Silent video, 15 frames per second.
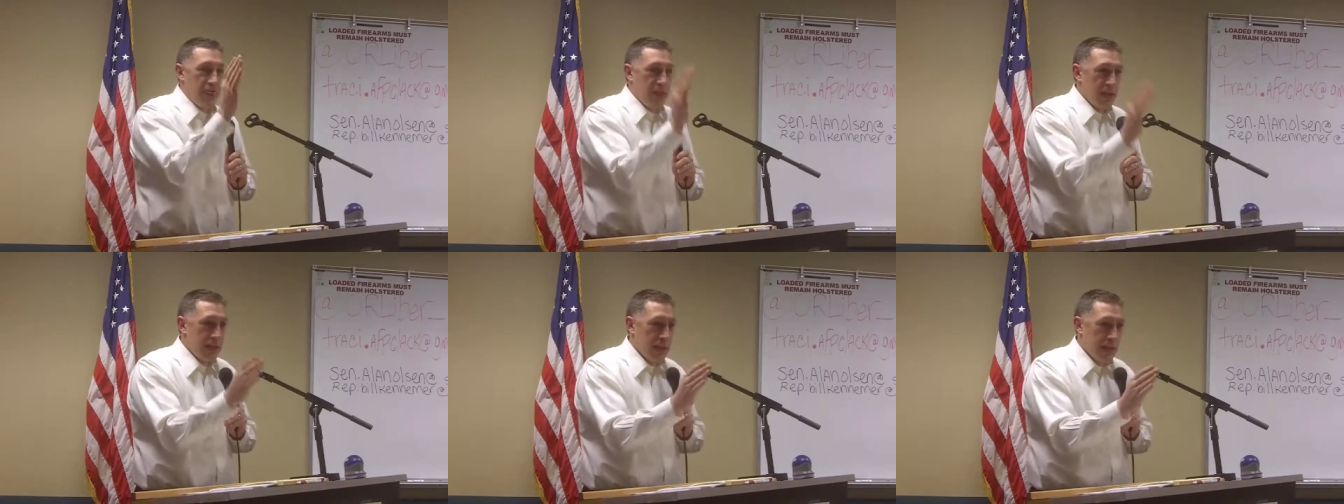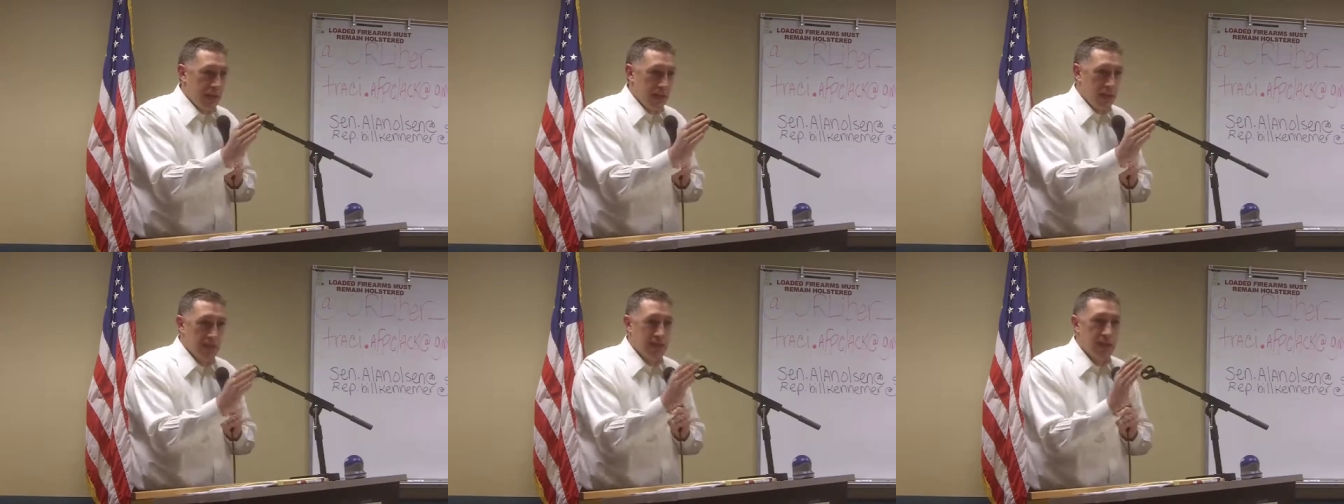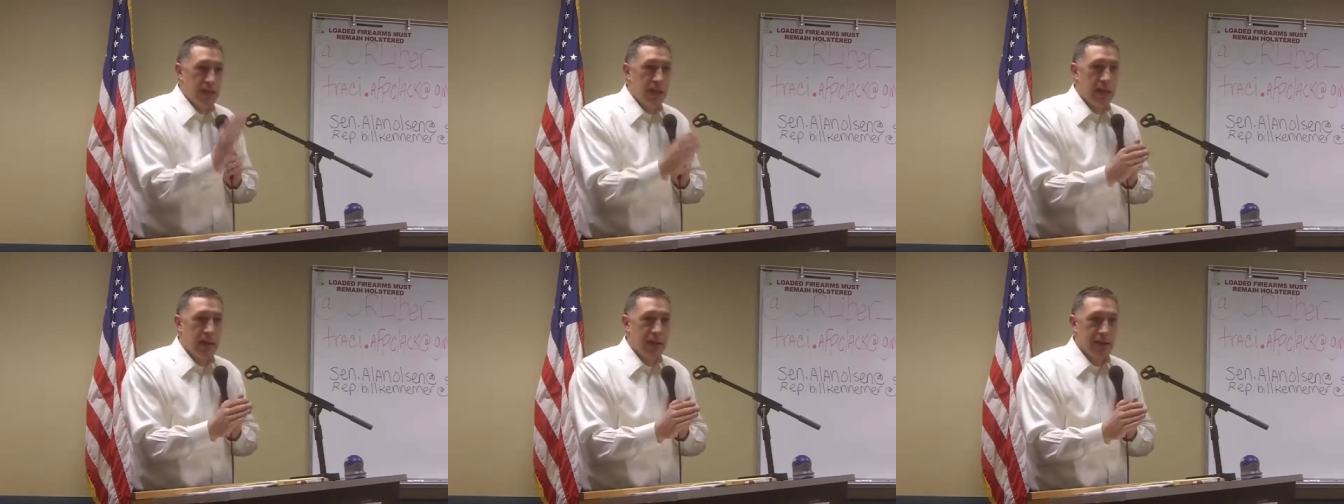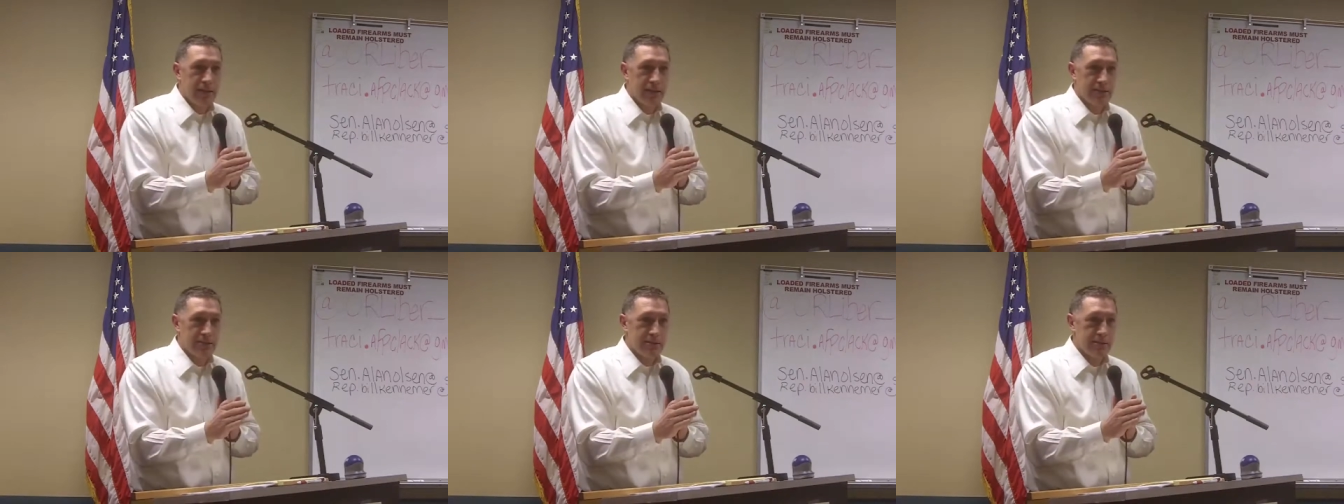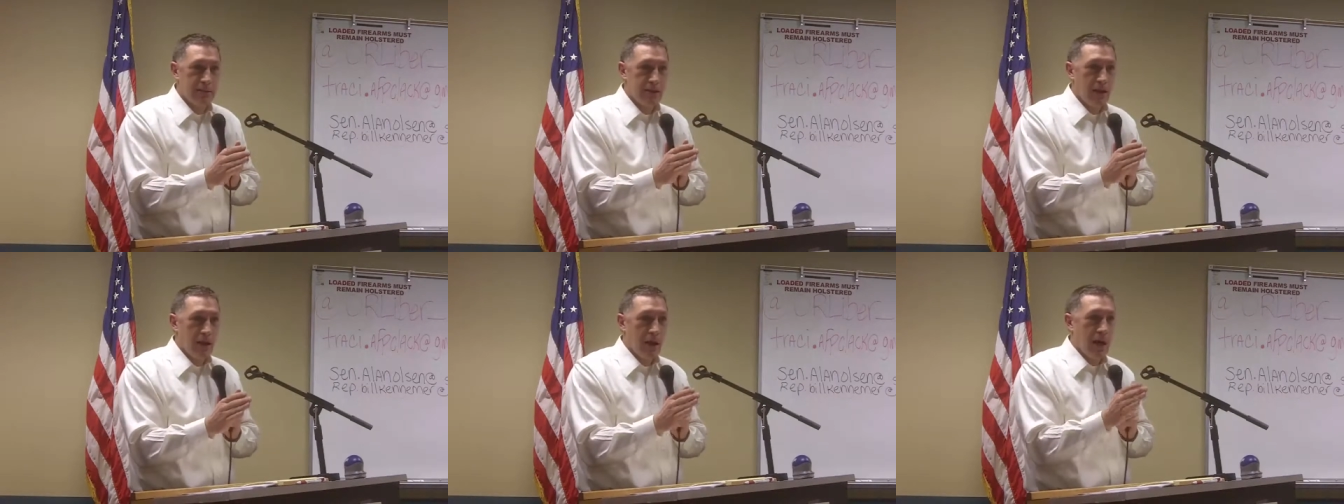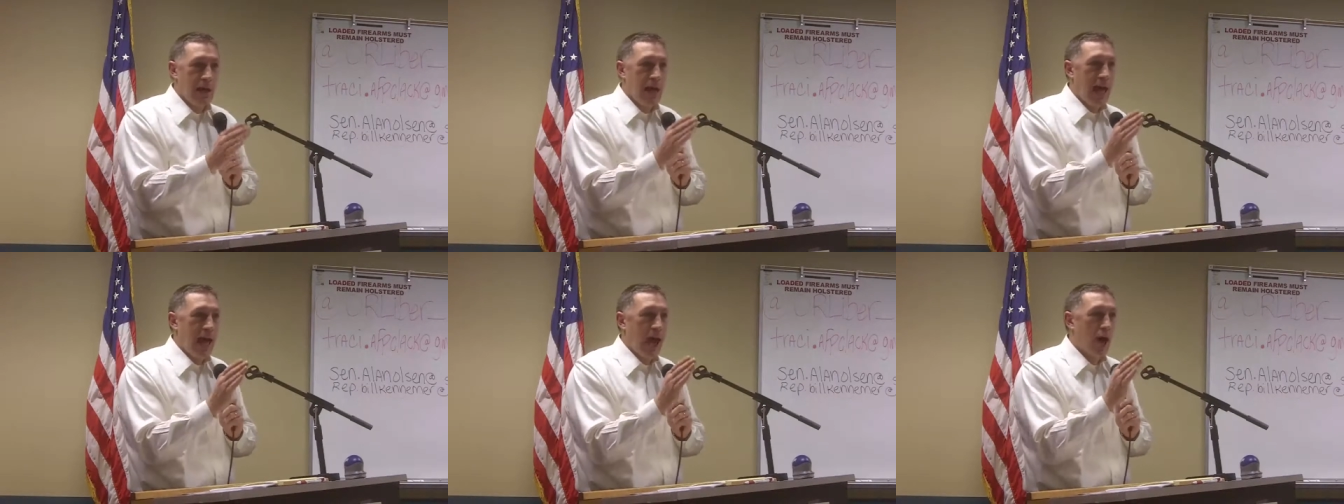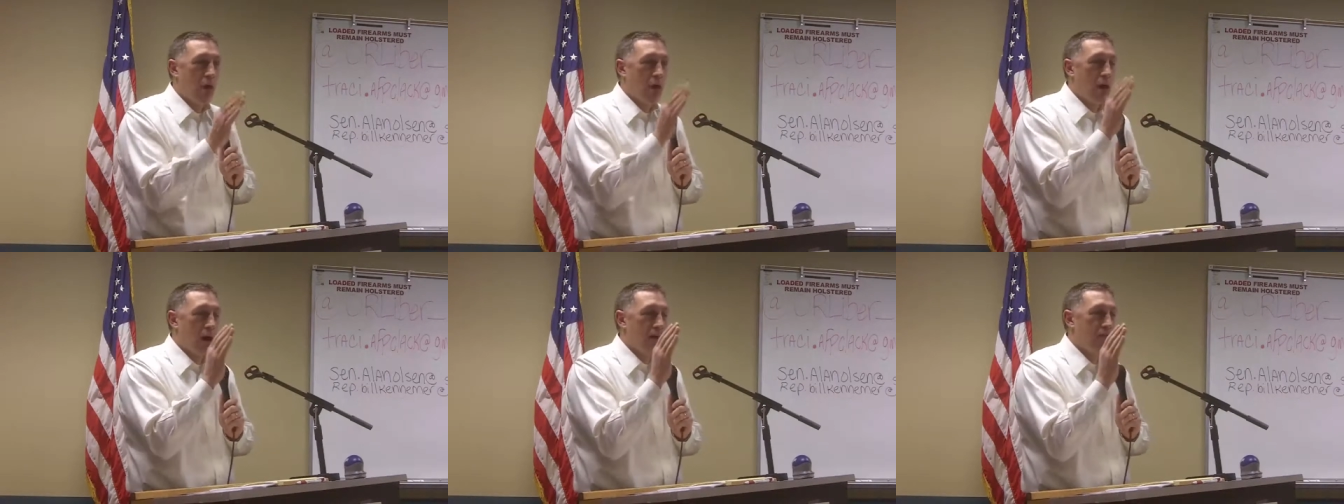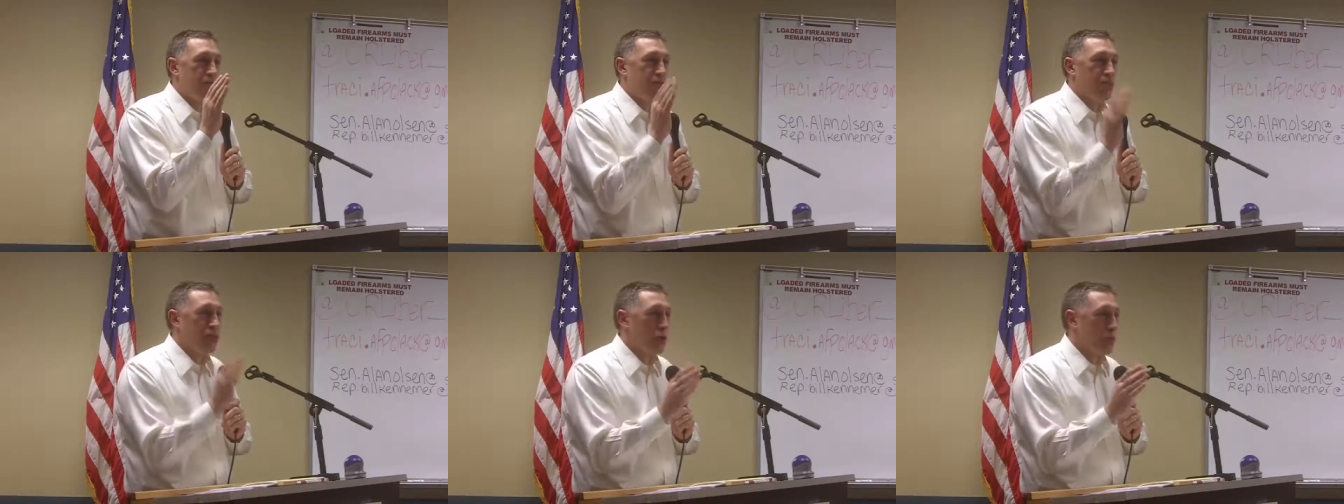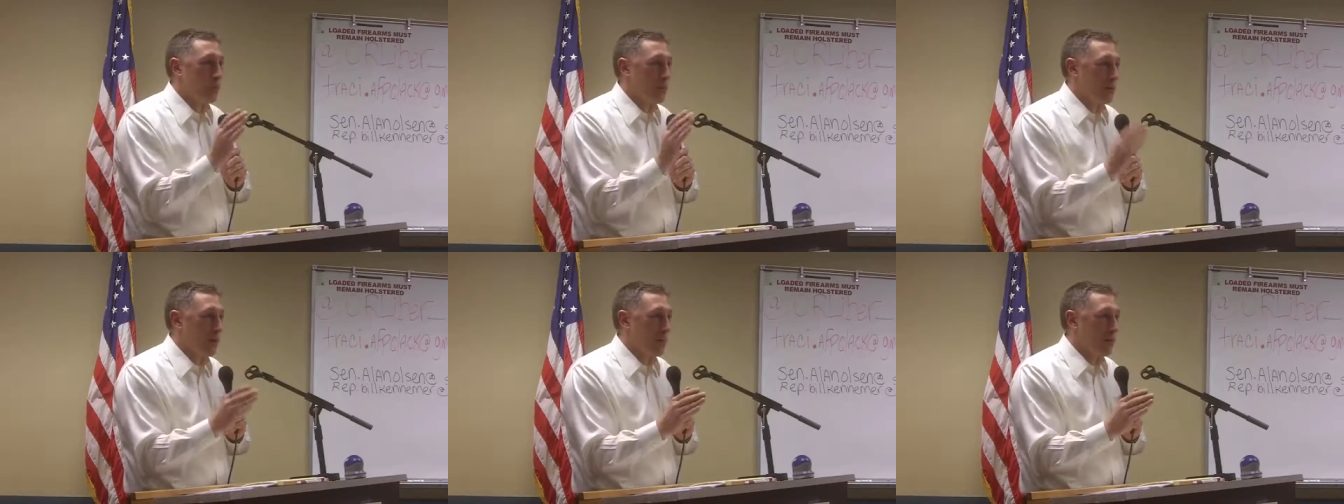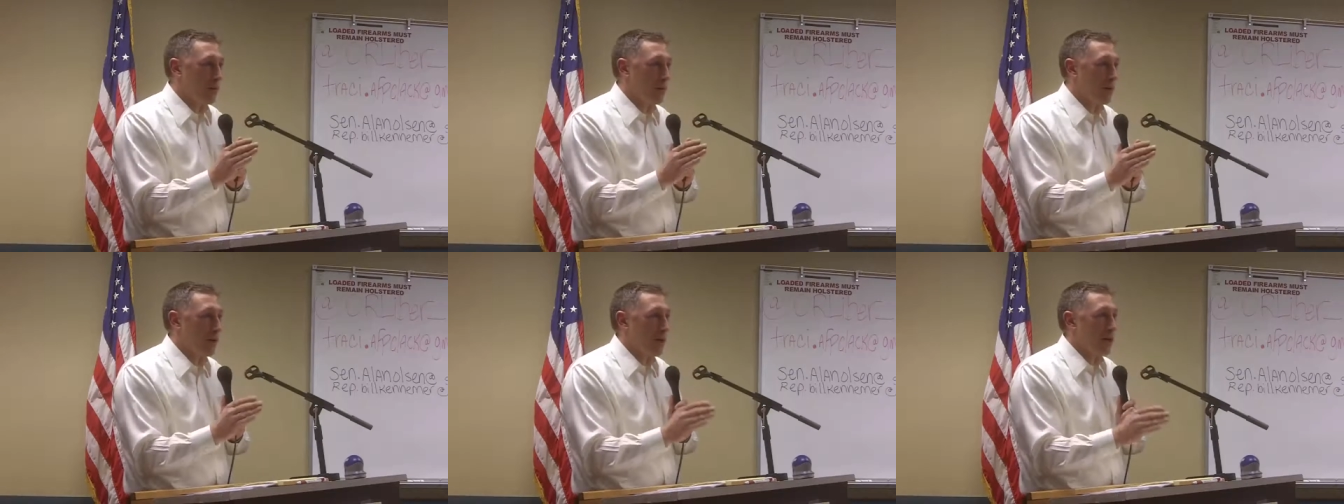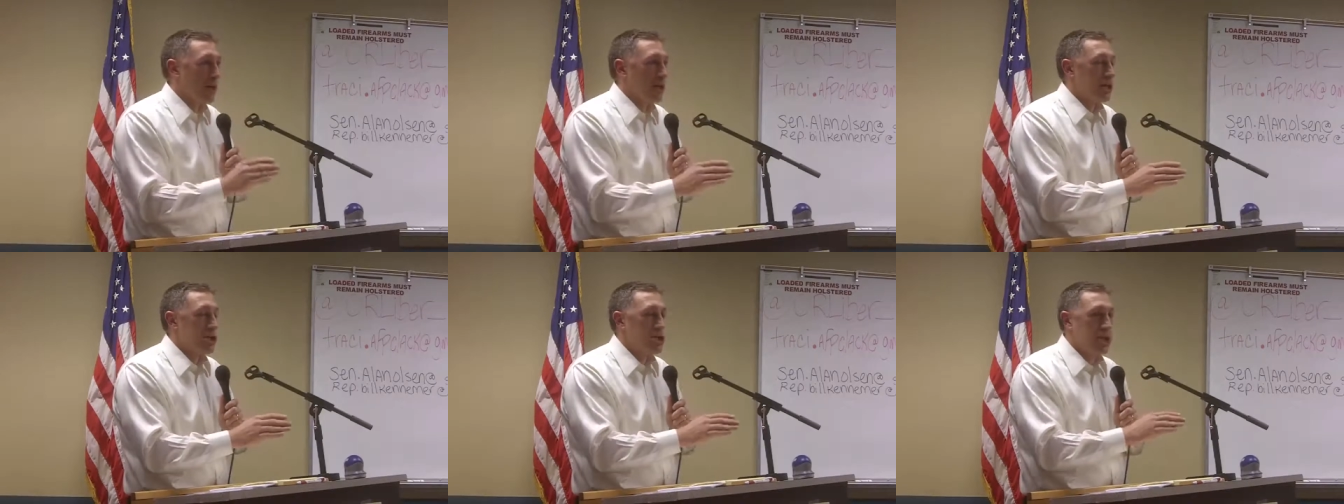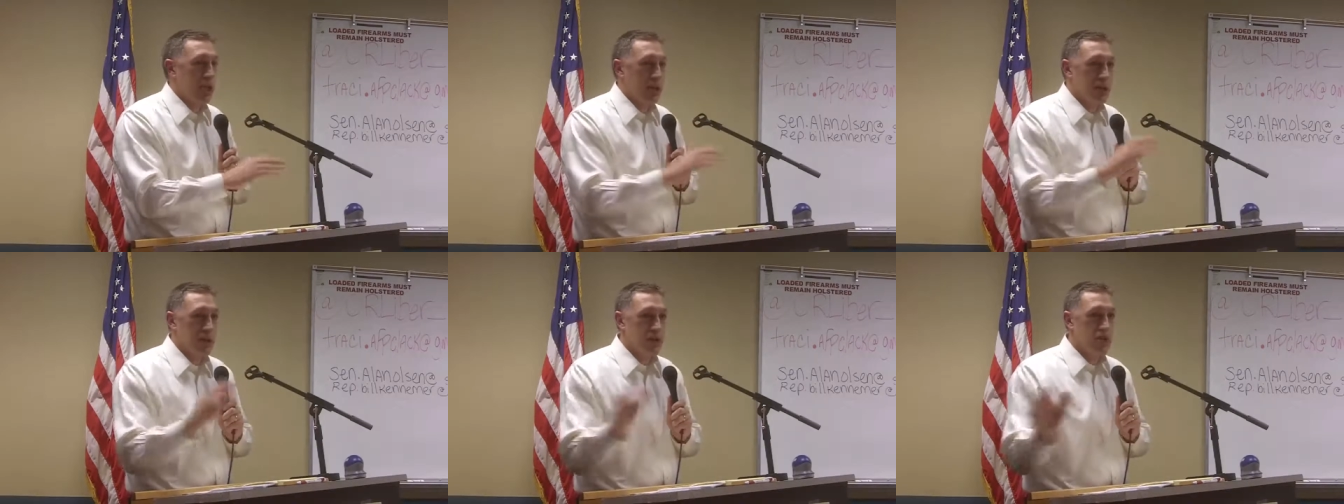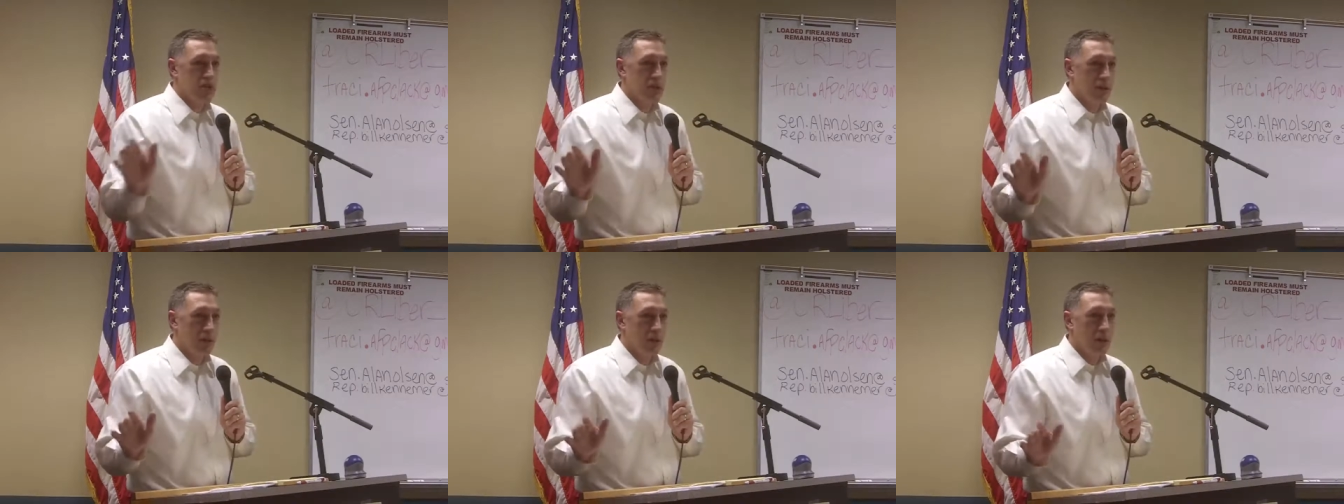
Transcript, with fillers: thin the line is on how a few people can change